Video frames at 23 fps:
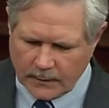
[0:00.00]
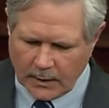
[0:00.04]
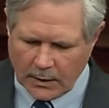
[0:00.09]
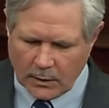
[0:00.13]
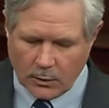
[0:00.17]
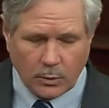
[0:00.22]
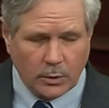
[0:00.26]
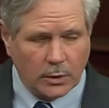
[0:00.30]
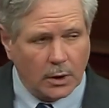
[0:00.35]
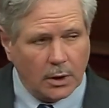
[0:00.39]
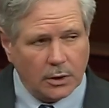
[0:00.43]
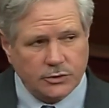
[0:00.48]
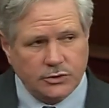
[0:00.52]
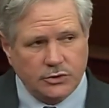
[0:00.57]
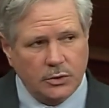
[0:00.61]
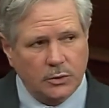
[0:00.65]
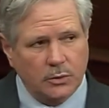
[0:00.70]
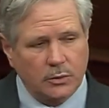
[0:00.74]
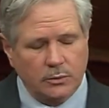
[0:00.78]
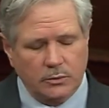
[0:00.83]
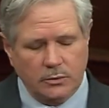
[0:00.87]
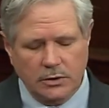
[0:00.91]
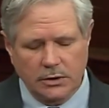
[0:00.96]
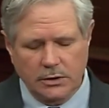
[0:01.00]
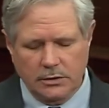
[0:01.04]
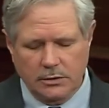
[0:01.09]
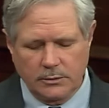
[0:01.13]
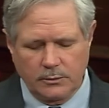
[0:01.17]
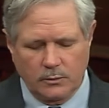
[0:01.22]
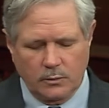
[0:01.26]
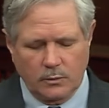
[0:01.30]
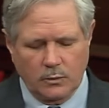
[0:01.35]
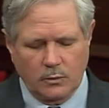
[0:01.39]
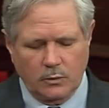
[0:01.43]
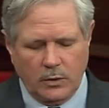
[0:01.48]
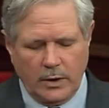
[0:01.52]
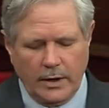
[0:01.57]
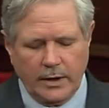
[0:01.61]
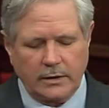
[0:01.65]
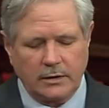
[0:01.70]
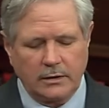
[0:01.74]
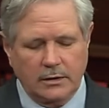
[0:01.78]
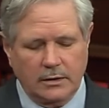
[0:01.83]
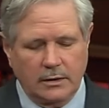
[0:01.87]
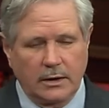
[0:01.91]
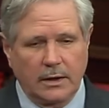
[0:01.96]
We also need to
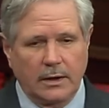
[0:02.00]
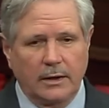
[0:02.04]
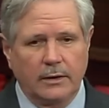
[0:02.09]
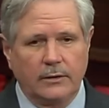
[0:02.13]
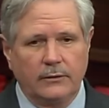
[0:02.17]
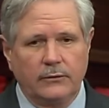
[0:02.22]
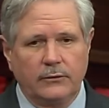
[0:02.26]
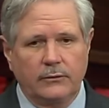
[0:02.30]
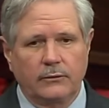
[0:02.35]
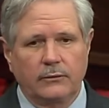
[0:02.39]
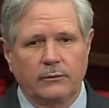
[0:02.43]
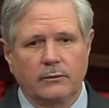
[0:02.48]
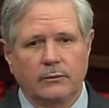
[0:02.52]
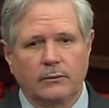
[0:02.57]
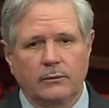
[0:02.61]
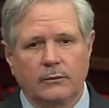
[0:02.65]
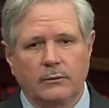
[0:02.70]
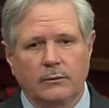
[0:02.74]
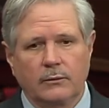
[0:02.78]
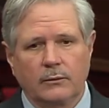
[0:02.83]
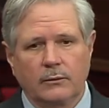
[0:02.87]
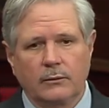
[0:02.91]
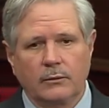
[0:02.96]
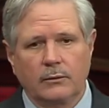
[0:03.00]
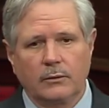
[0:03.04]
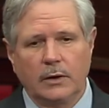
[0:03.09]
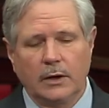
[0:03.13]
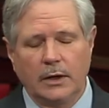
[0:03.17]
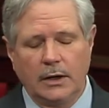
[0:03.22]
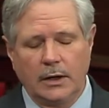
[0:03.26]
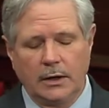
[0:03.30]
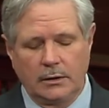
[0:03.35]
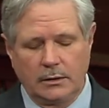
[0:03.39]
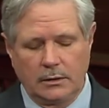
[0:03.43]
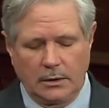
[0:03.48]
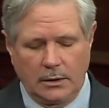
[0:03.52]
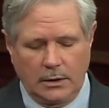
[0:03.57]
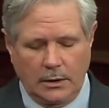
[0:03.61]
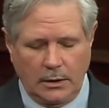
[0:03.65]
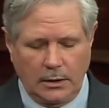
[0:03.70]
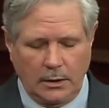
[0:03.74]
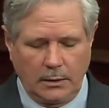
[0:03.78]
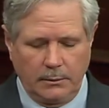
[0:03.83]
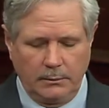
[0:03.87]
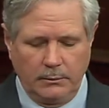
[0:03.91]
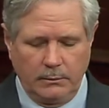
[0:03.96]
recognize
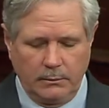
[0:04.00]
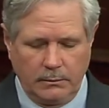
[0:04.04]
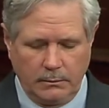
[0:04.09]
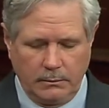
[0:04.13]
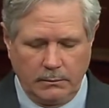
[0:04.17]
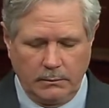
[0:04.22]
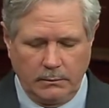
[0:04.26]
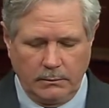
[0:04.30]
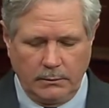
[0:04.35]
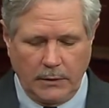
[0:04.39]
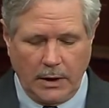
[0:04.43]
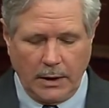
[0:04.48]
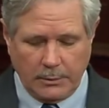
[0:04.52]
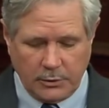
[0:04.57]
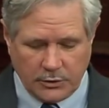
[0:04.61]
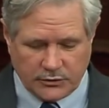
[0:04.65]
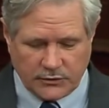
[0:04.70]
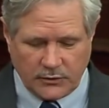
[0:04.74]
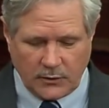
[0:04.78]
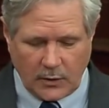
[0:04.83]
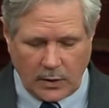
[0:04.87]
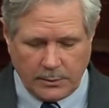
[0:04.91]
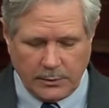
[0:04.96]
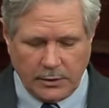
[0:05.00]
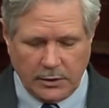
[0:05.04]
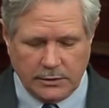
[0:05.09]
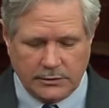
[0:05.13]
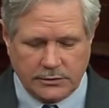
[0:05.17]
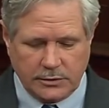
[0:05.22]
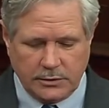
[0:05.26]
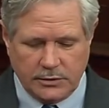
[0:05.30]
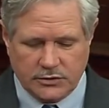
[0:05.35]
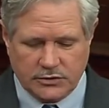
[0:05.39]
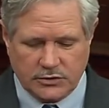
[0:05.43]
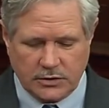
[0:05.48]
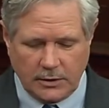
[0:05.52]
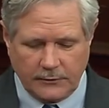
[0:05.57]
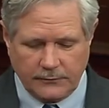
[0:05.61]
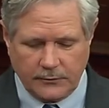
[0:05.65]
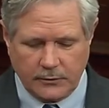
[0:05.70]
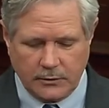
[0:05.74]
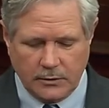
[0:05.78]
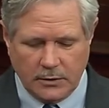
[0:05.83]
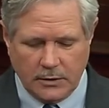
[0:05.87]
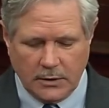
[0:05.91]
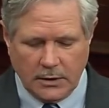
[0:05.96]
that members of our military
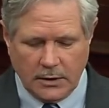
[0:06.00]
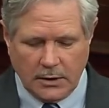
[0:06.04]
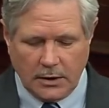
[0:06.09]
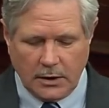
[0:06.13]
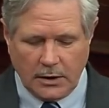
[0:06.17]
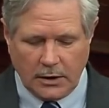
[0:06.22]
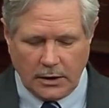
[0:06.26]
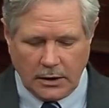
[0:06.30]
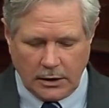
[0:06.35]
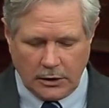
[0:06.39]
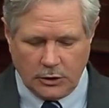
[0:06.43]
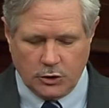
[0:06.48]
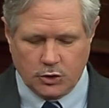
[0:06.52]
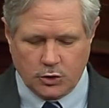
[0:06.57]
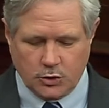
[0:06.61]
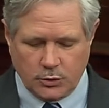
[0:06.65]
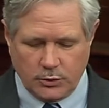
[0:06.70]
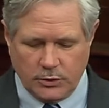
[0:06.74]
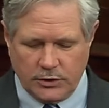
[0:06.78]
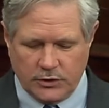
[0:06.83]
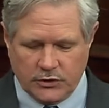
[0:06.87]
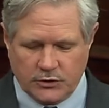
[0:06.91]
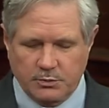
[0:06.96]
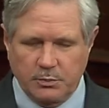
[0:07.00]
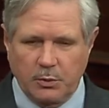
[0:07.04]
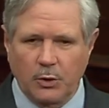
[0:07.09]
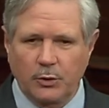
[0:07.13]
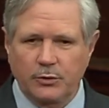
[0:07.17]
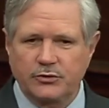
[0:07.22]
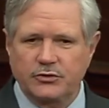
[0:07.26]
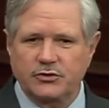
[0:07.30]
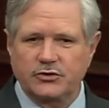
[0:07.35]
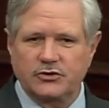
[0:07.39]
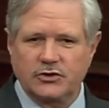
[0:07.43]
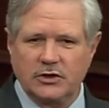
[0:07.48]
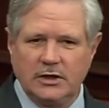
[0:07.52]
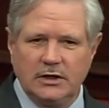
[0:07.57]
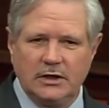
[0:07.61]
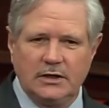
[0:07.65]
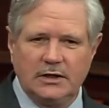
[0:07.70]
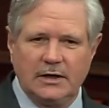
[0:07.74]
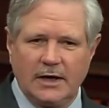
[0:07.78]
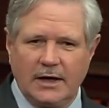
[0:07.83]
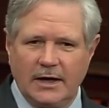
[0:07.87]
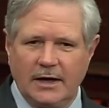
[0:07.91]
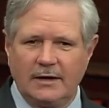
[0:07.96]
suffer injuries, both
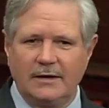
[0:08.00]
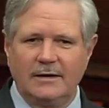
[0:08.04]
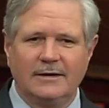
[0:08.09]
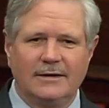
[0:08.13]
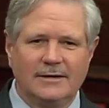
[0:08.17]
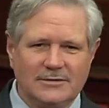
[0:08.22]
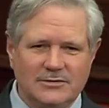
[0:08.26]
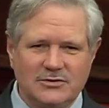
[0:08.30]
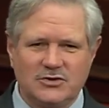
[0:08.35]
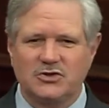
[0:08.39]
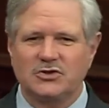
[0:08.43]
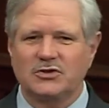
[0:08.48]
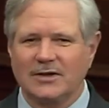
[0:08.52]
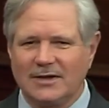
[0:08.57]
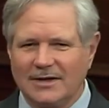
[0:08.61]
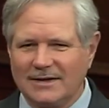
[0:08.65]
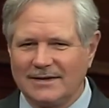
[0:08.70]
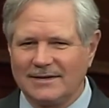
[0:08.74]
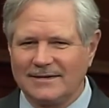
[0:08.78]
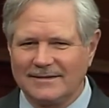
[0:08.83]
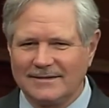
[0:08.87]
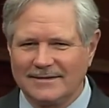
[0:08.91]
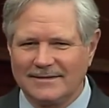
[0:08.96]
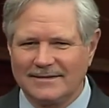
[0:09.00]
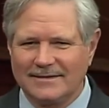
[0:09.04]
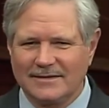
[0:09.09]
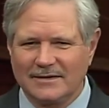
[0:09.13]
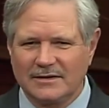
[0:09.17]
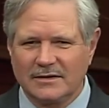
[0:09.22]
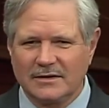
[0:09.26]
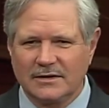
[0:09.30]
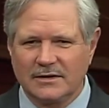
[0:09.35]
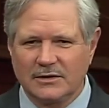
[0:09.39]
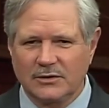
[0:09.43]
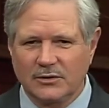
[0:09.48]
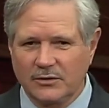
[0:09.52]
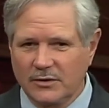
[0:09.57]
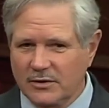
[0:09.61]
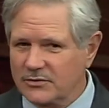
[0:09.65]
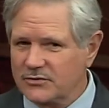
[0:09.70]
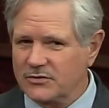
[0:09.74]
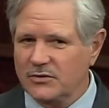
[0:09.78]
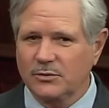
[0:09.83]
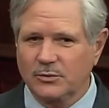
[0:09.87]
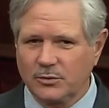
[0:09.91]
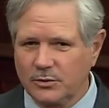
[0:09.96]
seen and unseen.
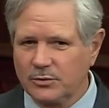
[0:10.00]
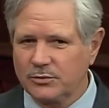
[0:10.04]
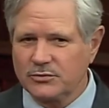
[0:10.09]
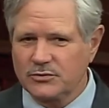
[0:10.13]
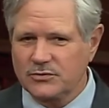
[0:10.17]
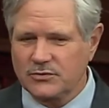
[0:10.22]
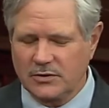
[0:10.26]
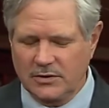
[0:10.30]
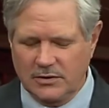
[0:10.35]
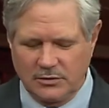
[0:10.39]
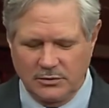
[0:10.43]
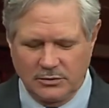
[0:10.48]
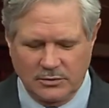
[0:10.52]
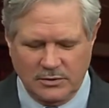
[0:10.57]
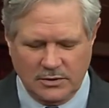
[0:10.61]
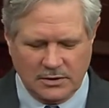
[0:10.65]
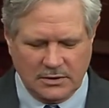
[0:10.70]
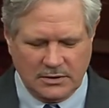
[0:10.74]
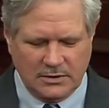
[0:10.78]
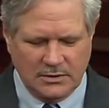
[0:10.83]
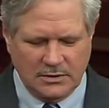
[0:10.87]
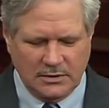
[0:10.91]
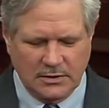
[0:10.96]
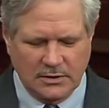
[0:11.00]
There's the wounds that you can